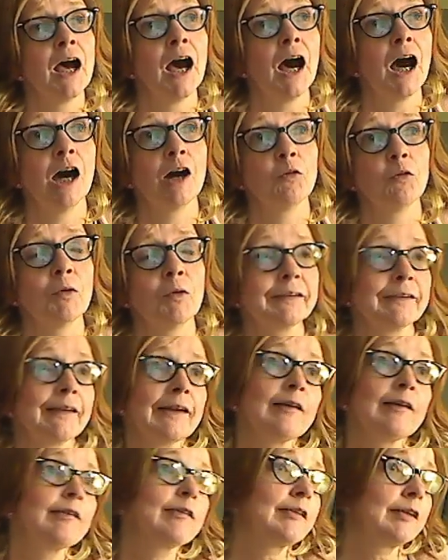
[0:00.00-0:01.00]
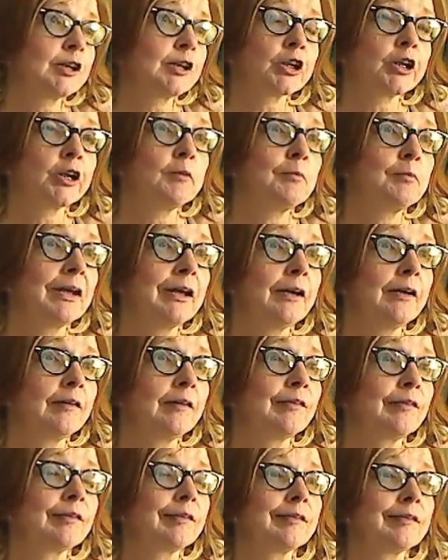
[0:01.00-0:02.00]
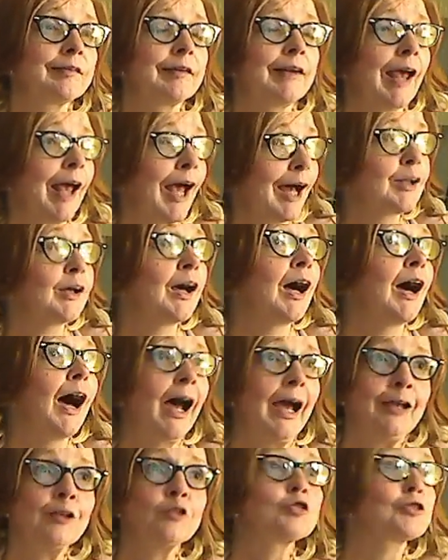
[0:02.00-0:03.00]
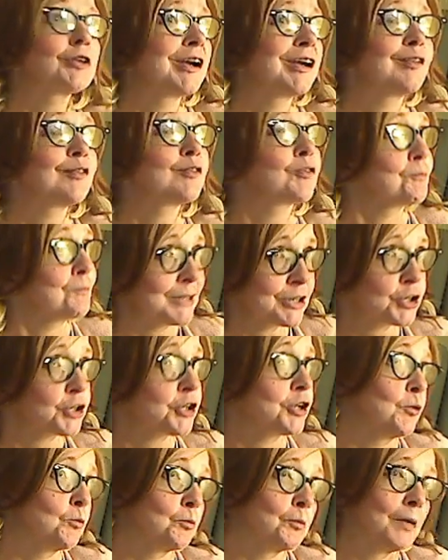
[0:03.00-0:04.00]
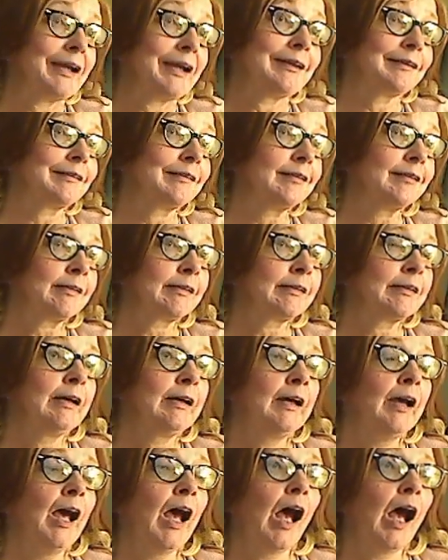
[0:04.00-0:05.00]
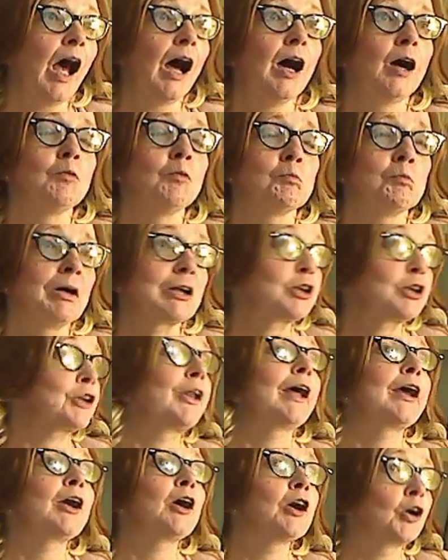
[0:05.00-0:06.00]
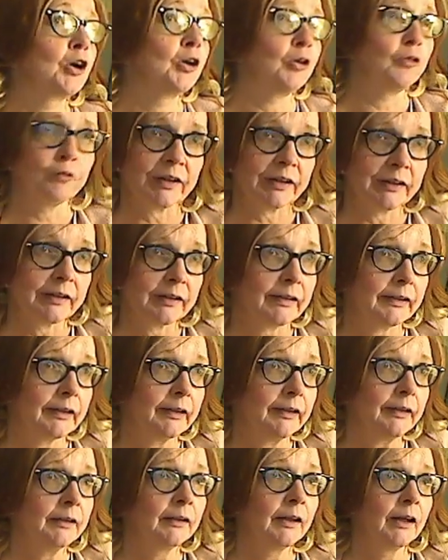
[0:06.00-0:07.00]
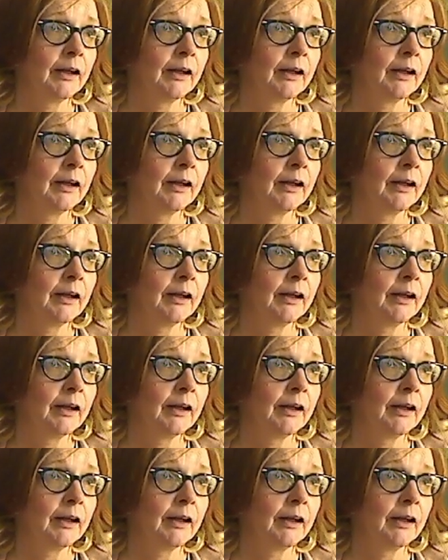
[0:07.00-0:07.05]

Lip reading: What that essentially means is it had a high transmission rate, much like our COVID did.